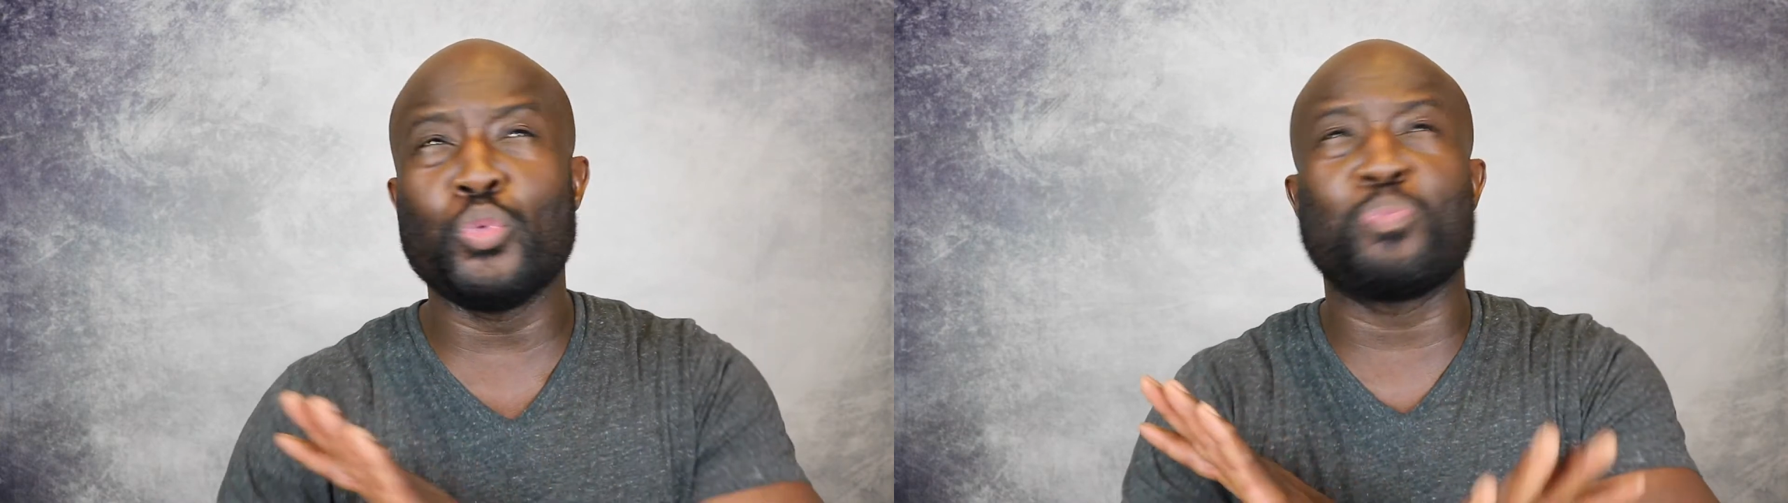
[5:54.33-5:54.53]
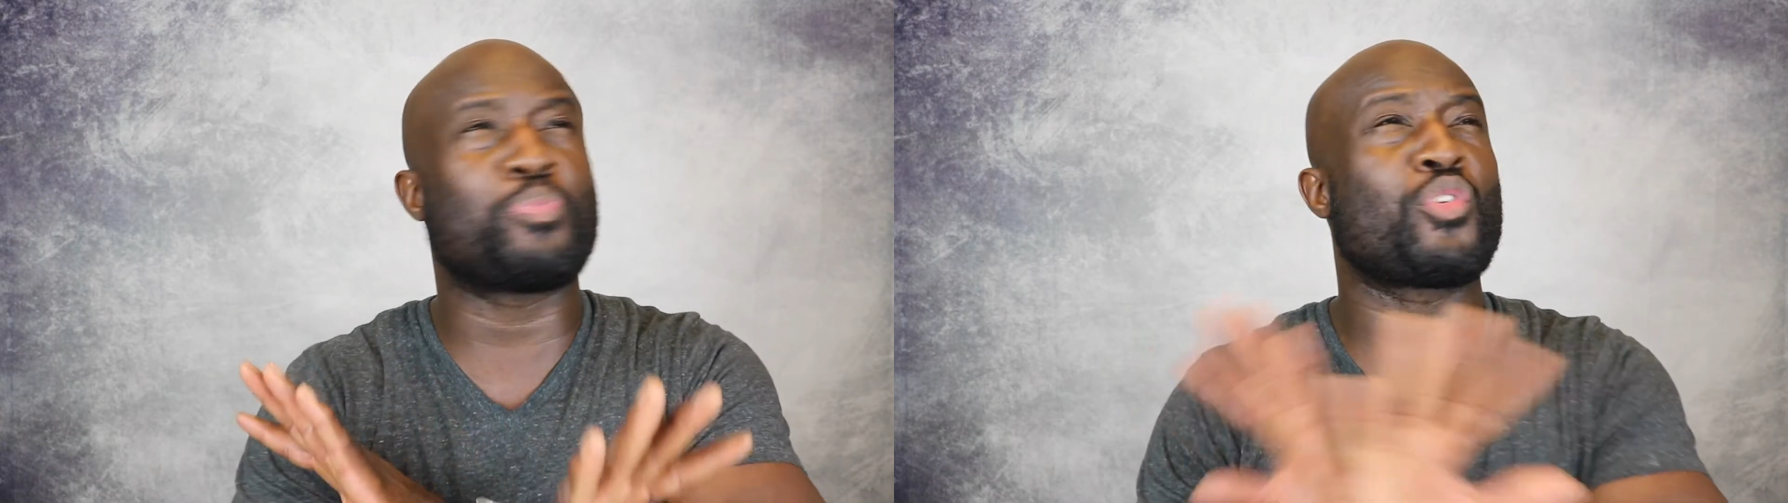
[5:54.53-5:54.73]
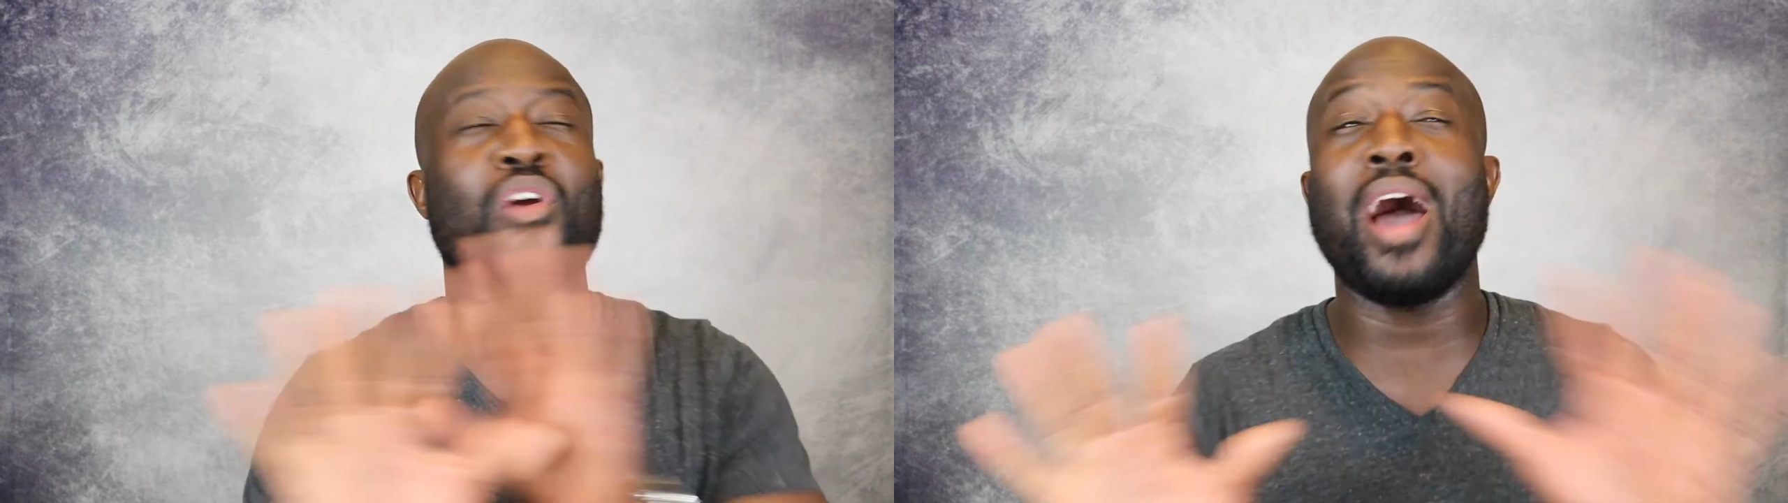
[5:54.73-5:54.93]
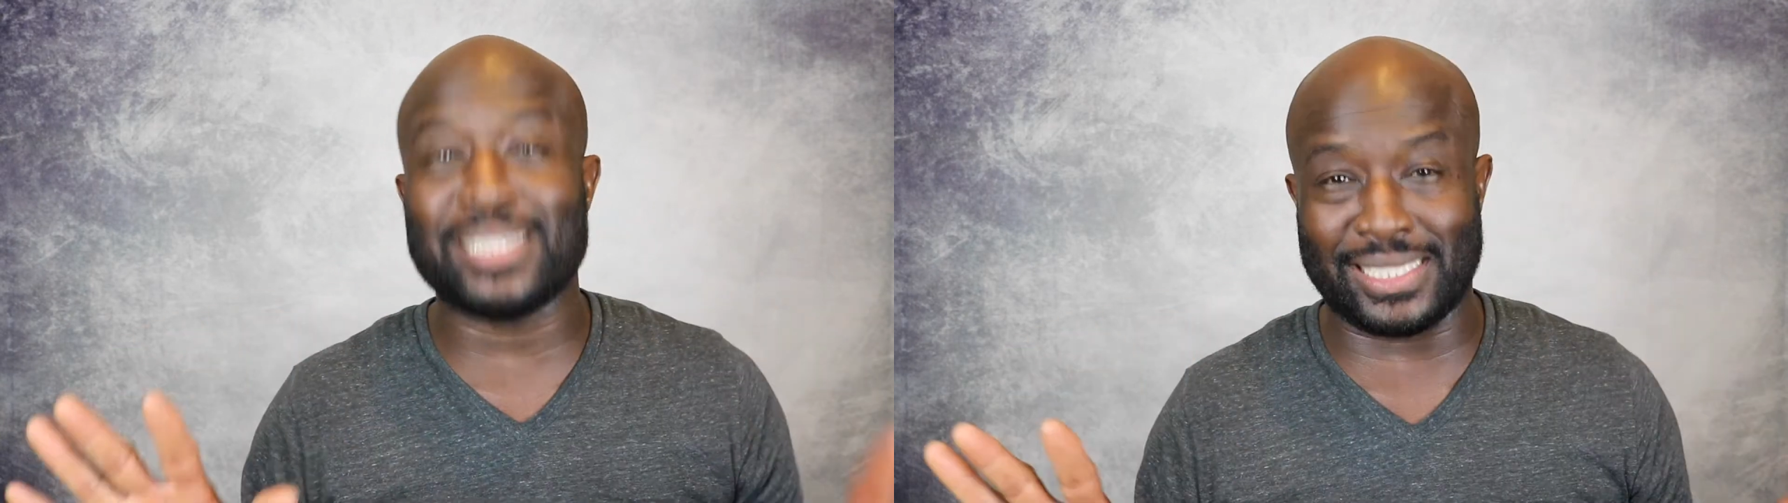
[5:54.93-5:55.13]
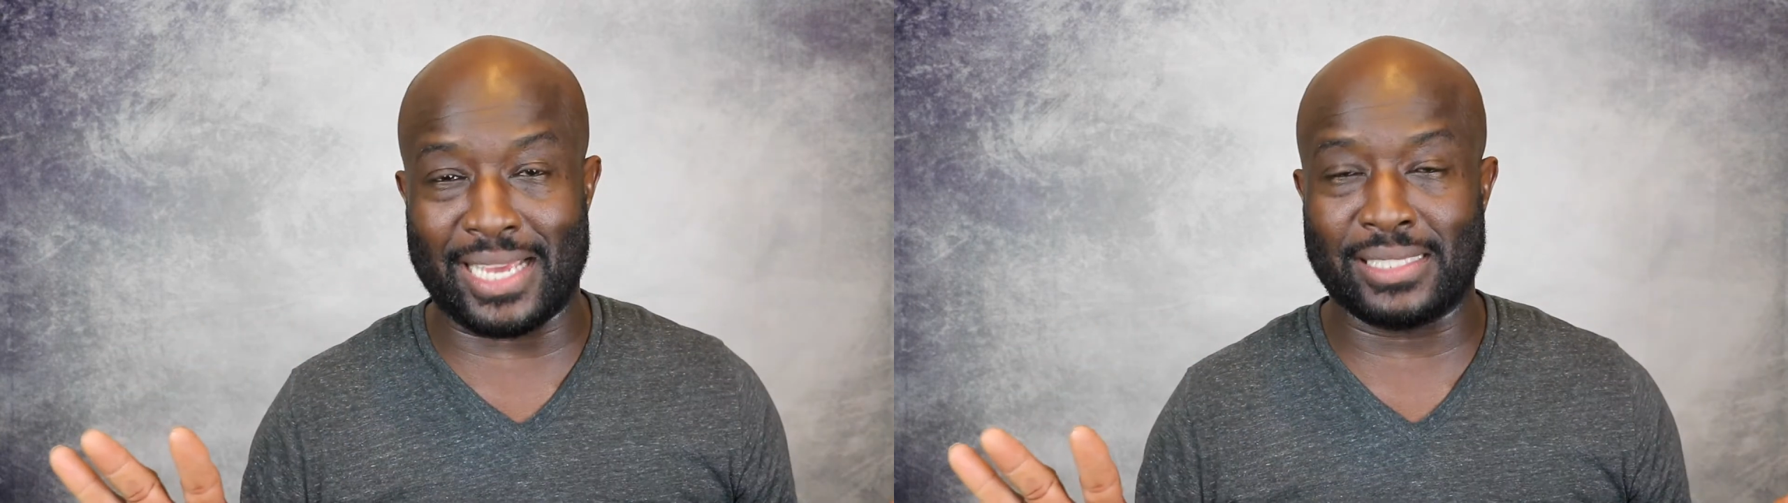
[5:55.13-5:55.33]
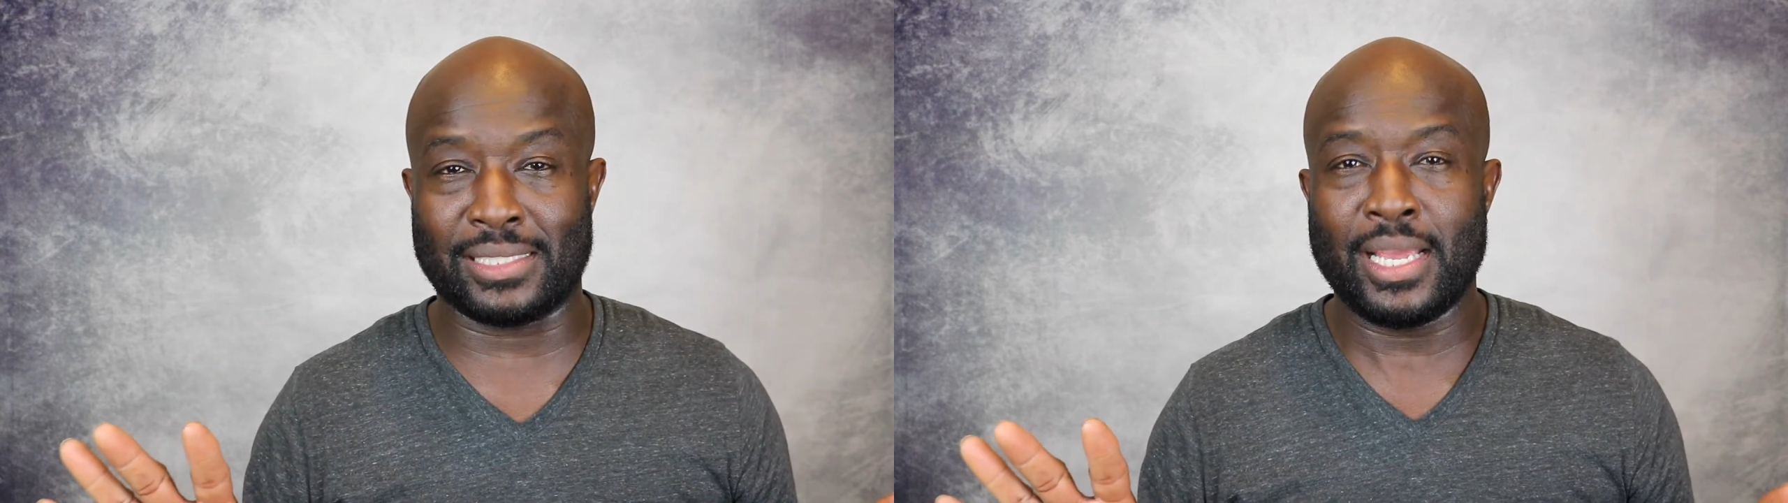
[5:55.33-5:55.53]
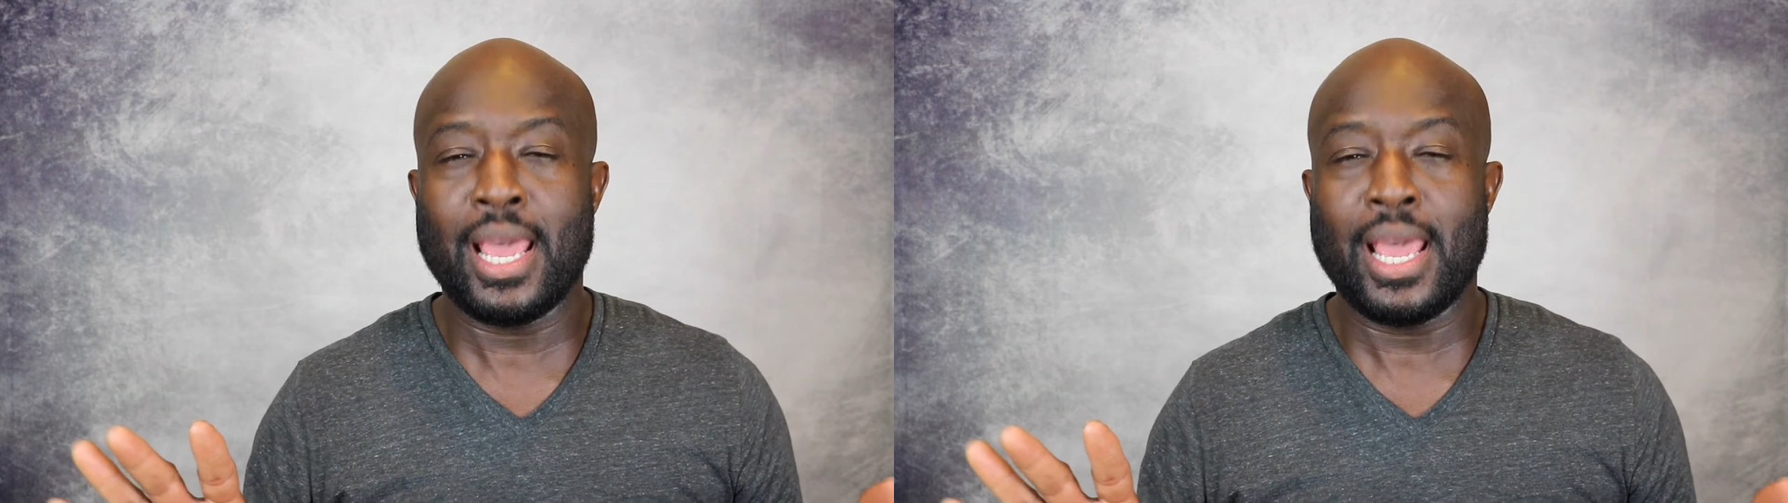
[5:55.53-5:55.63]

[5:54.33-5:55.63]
process.